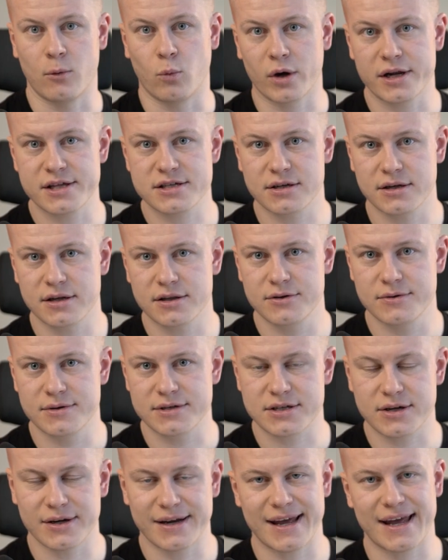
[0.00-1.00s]
And what it's gonna do
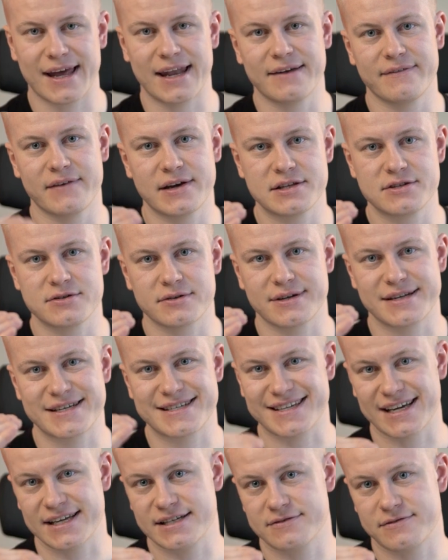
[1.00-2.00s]
is gonna elevate your
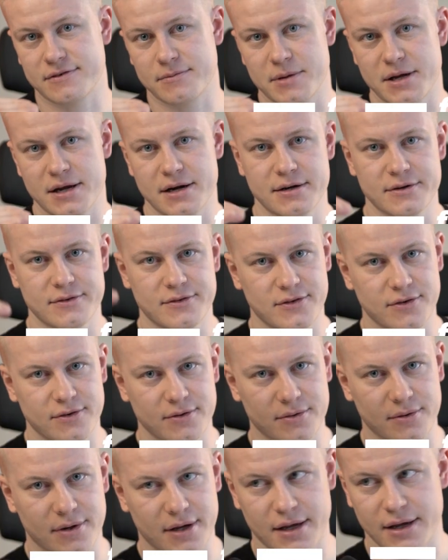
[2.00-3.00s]
designs from here
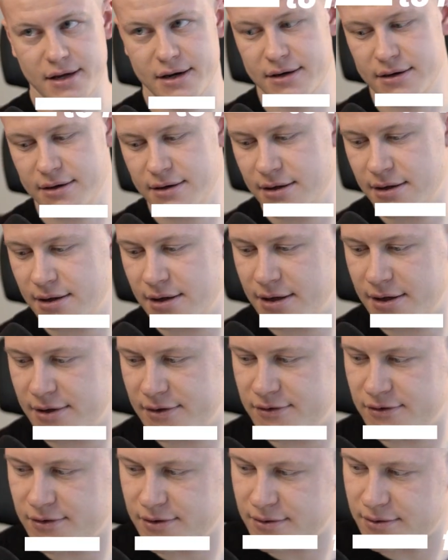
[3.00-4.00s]
to here
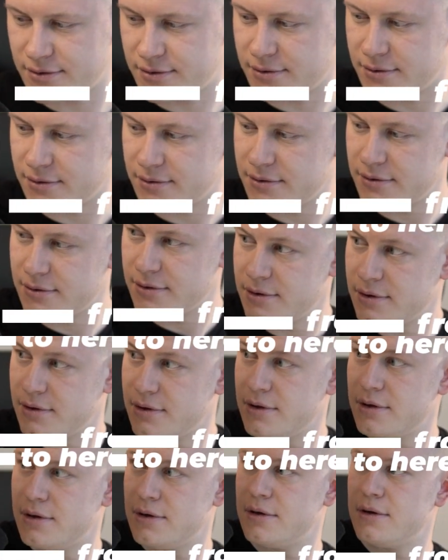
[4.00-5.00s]
to
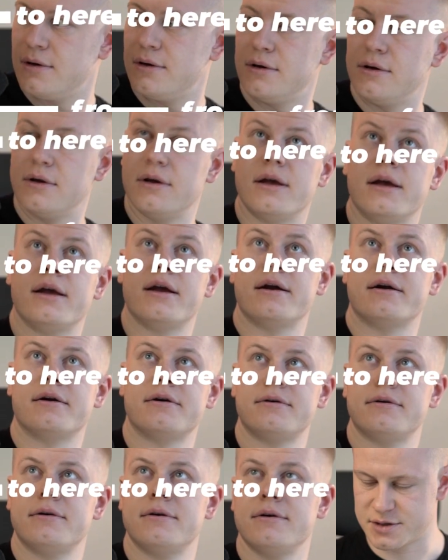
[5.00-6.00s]

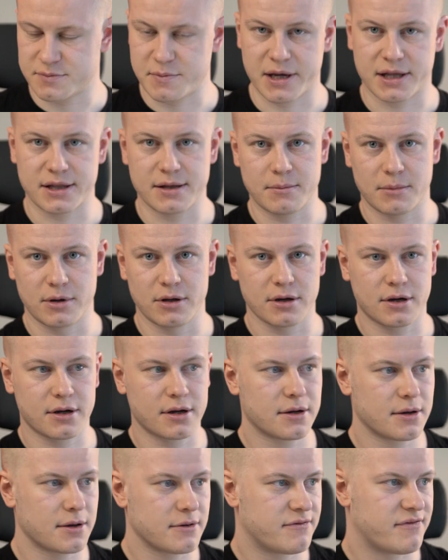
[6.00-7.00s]
here. Just make them
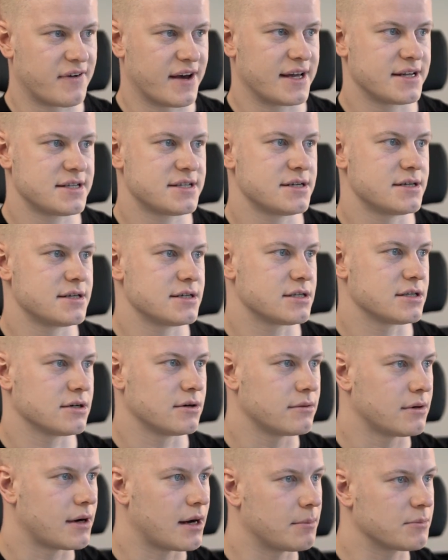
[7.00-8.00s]
look fancier.
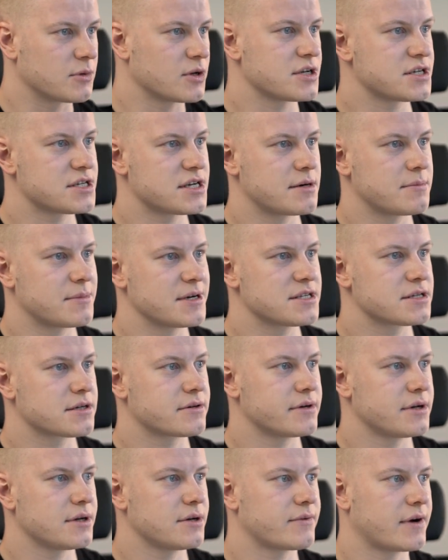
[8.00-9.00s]
So I'm gonna share my
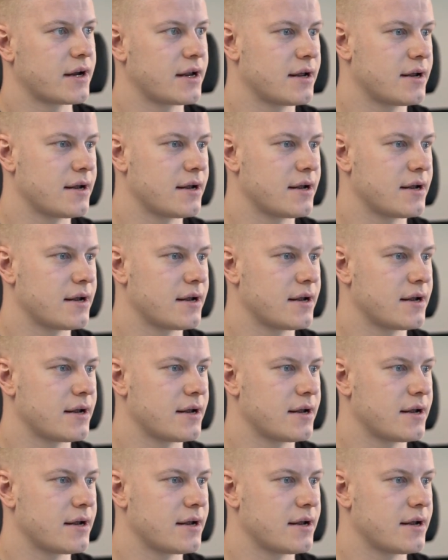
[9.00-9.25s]
screen right